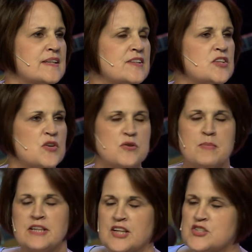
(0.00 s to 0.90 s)
You know who
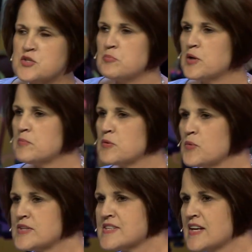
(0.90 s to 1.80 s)
my lunch appointment
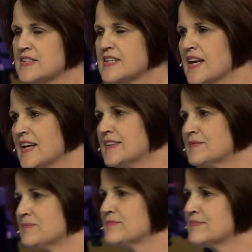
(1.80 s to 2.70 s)
was that day?
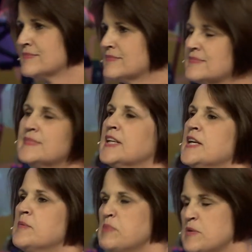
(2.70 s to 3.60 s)

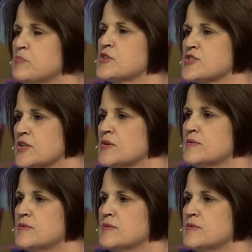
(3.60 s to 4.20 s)
Pete Briscoe.